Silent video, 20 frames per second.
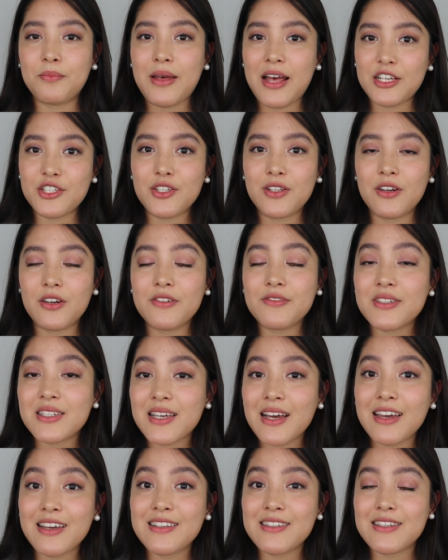Bachelor of
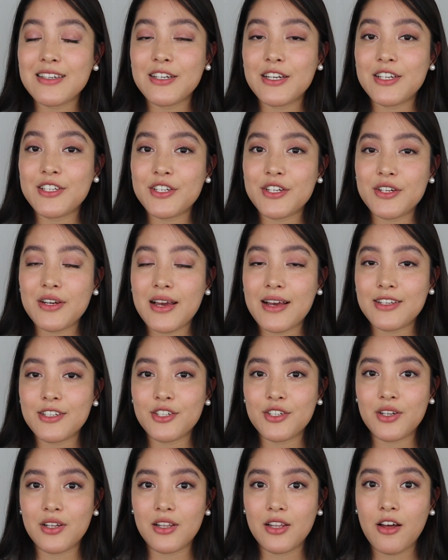Science in
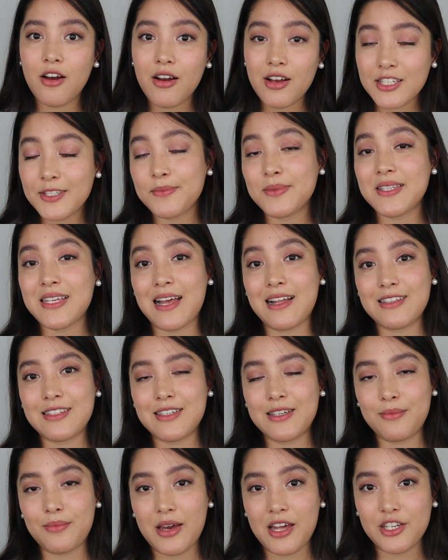International
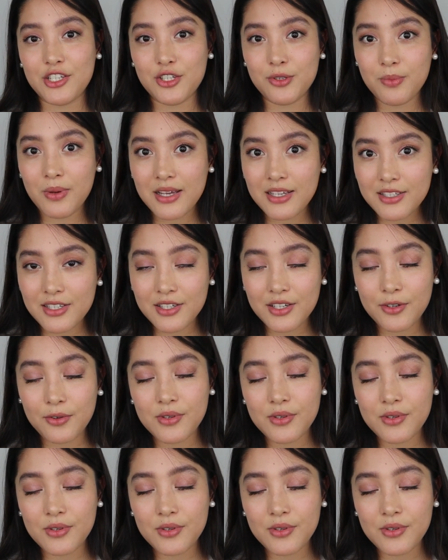Hospitality Management,